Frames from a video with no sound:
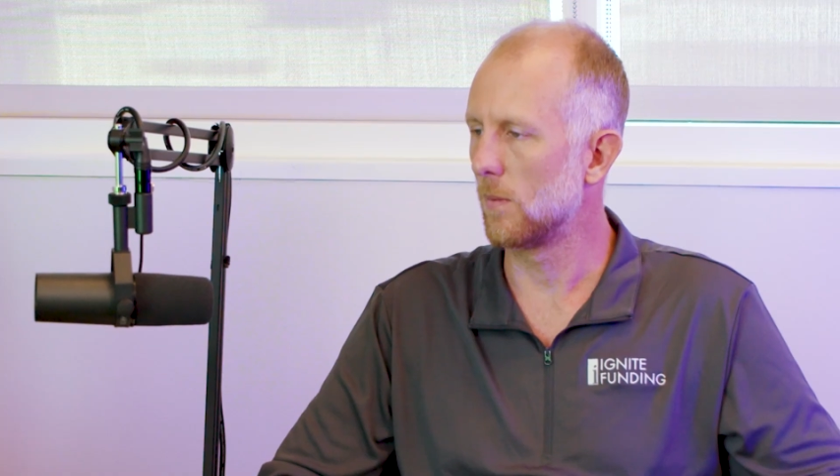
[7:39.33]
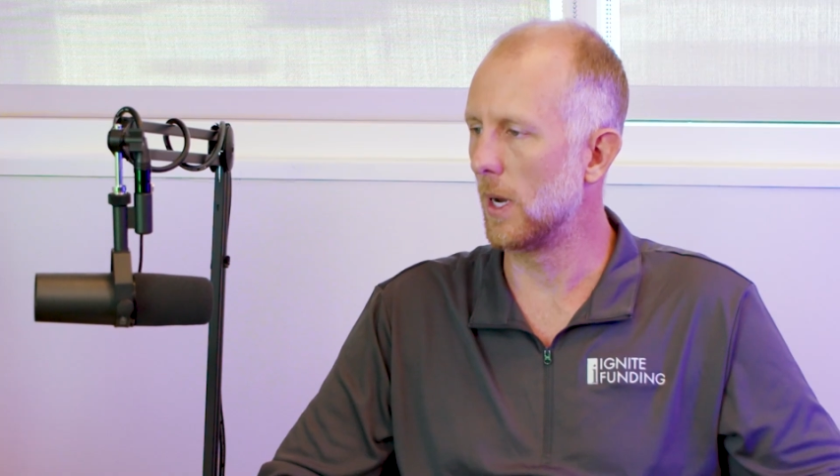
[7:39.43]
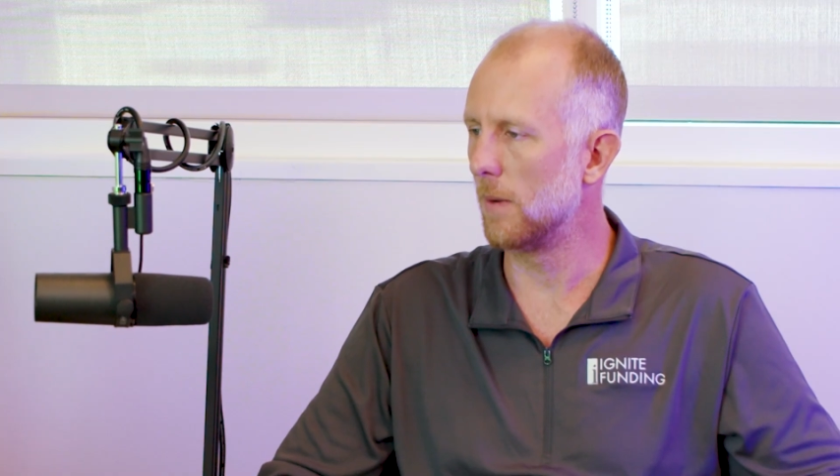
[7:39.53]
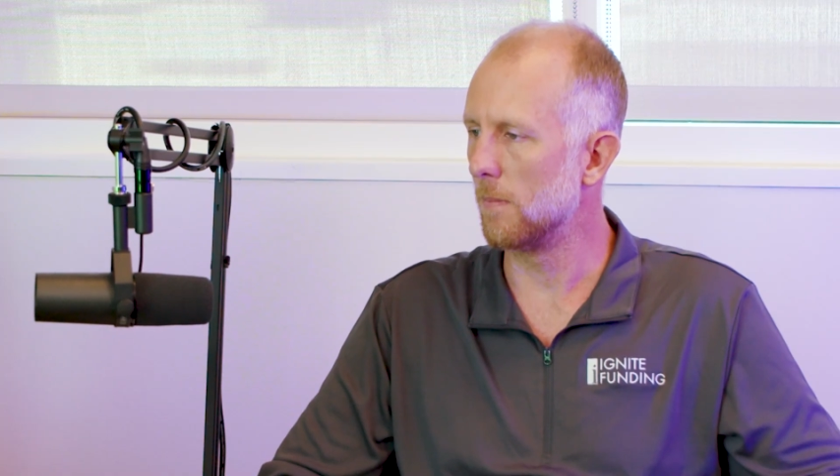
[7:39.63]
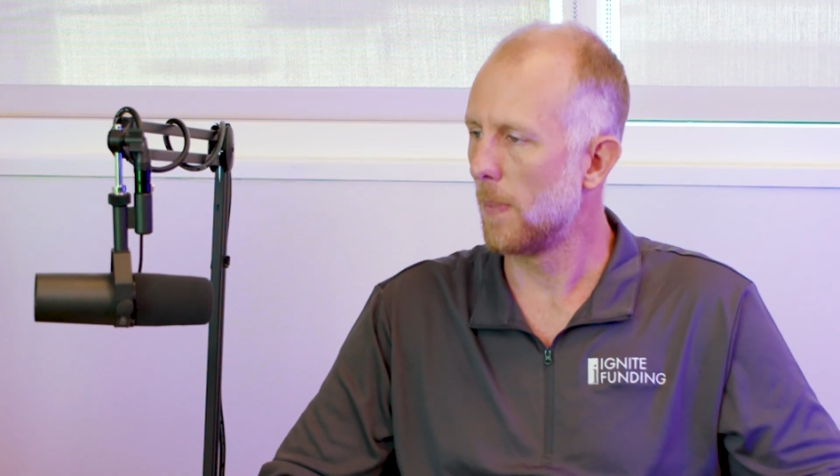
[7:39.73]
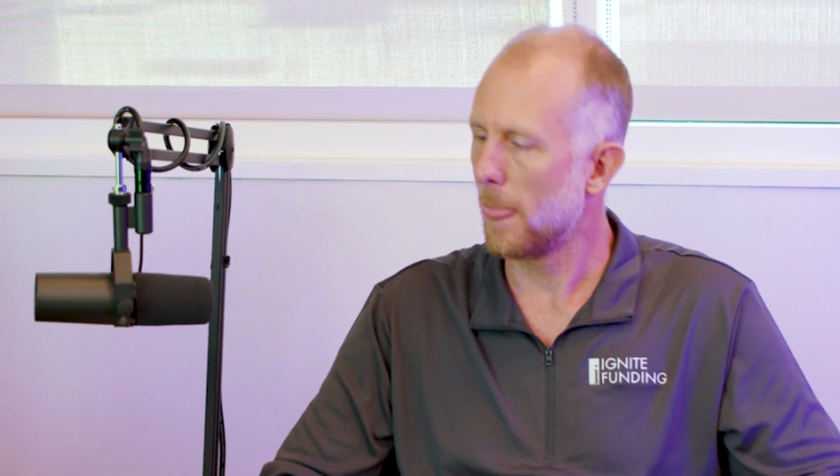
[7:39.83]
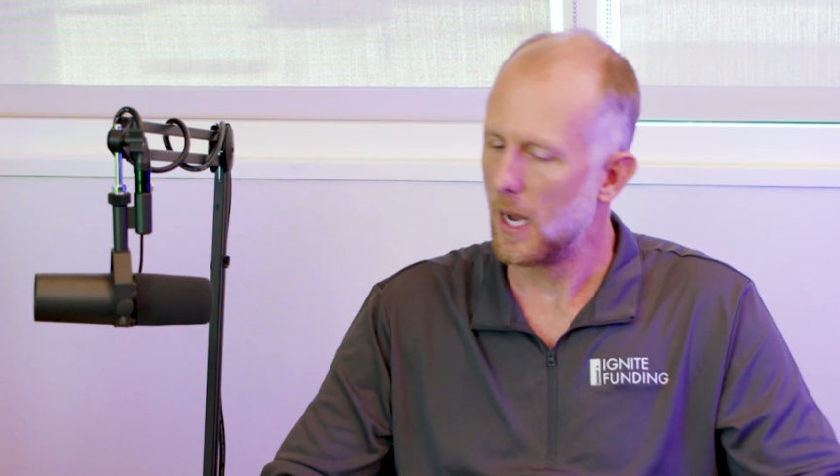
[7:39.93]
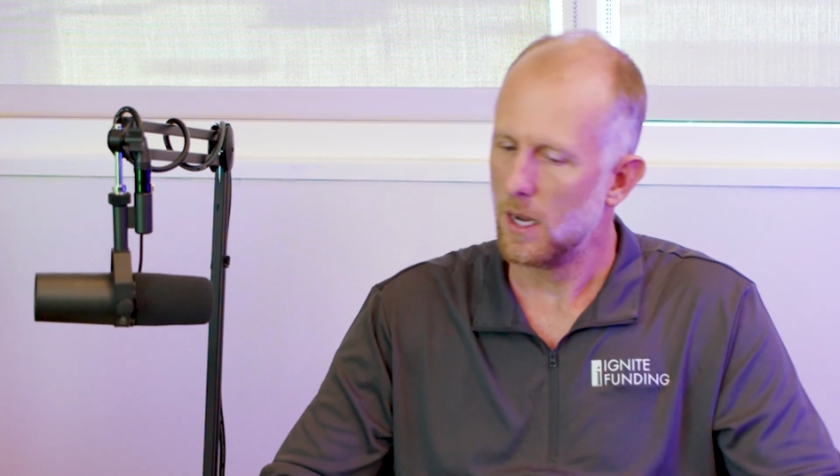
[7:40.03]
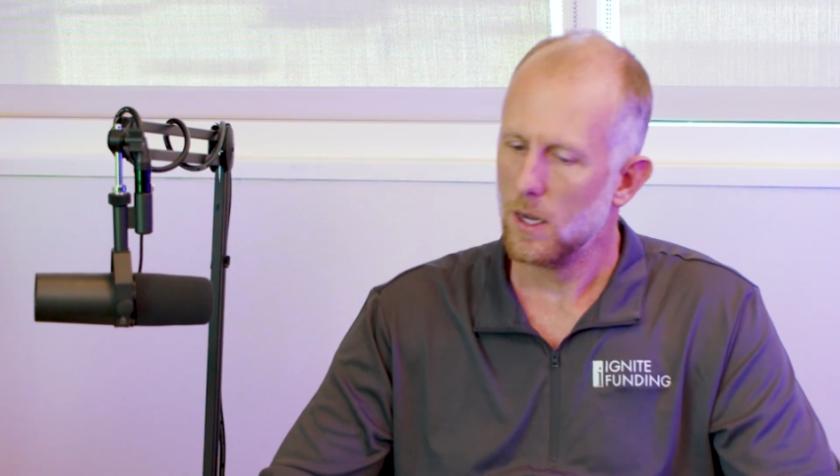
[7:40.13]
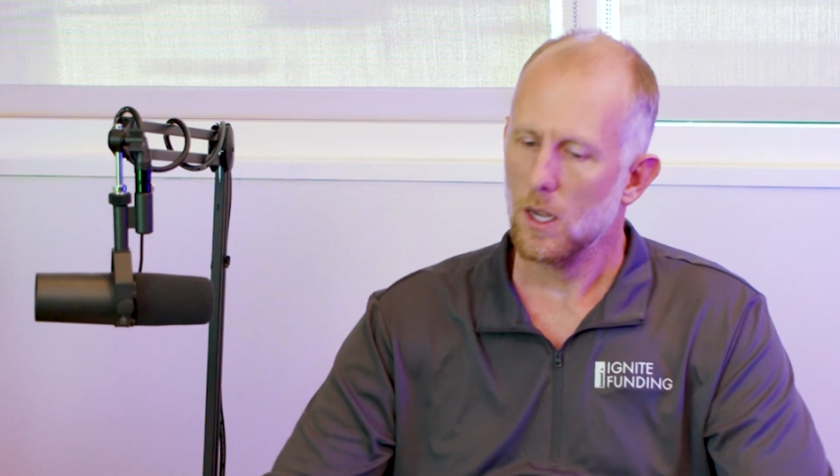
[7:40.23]
Right.
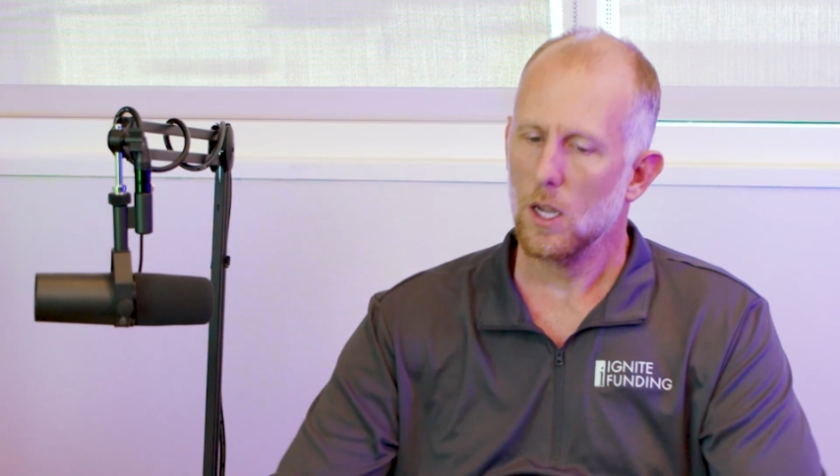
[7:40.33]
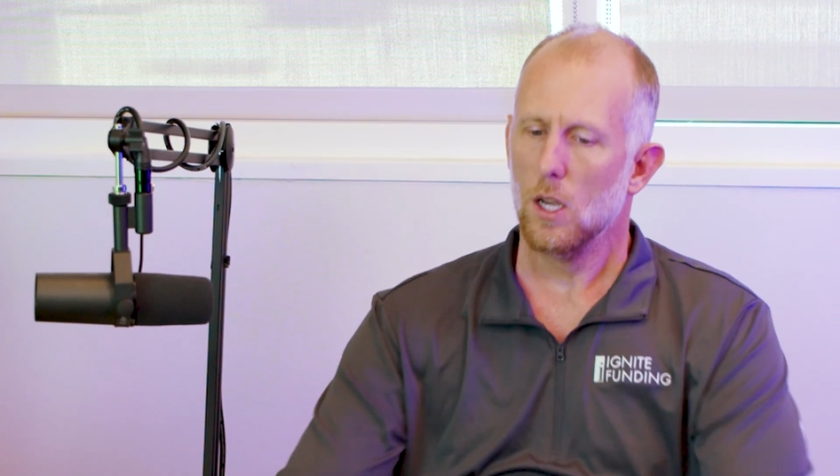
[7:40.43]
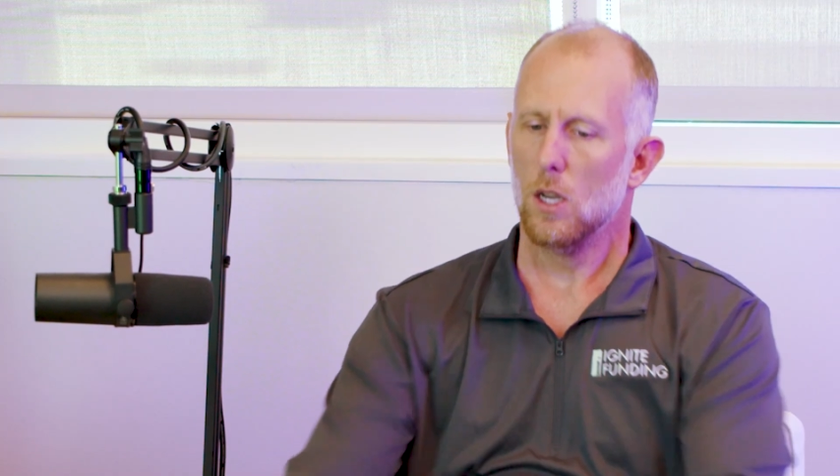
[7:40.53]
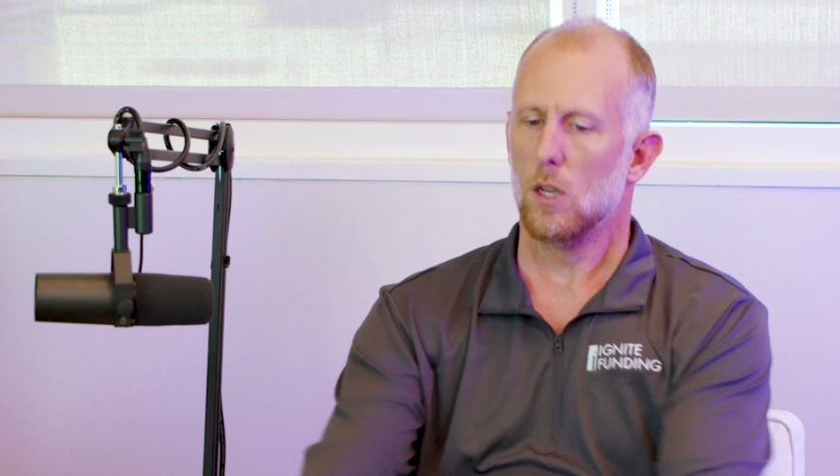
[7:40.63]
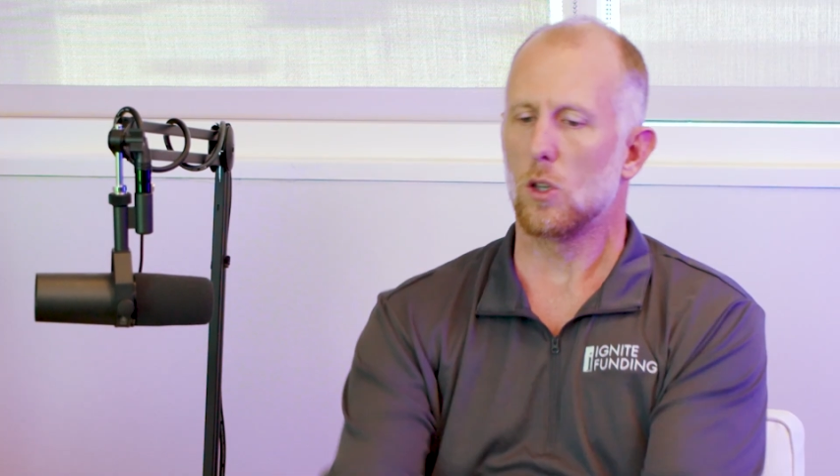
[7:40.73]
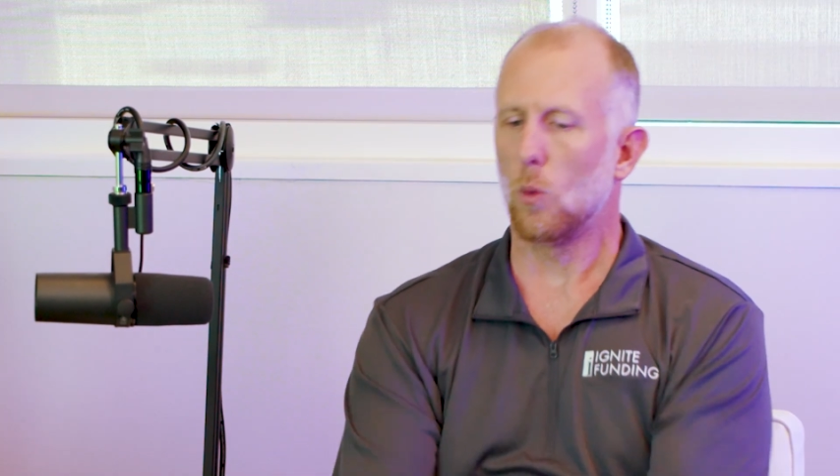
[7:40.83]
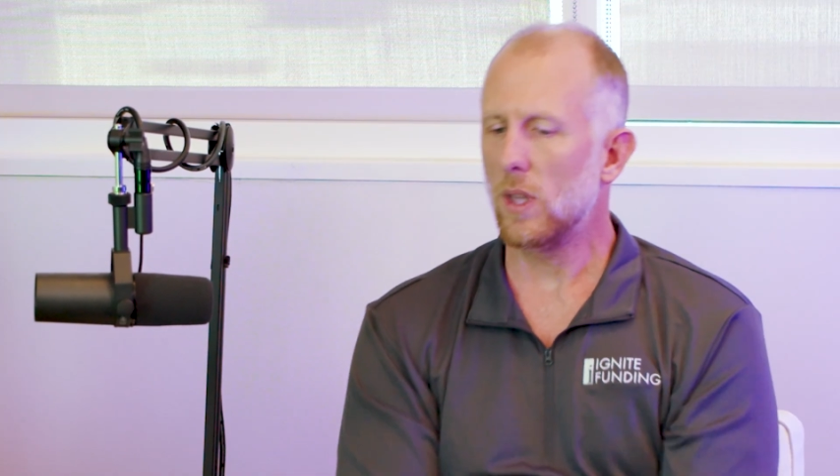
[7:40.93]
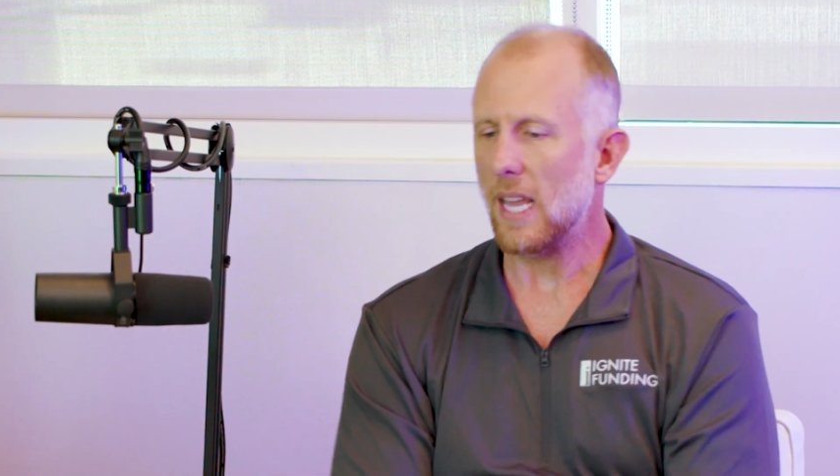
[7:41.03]
So with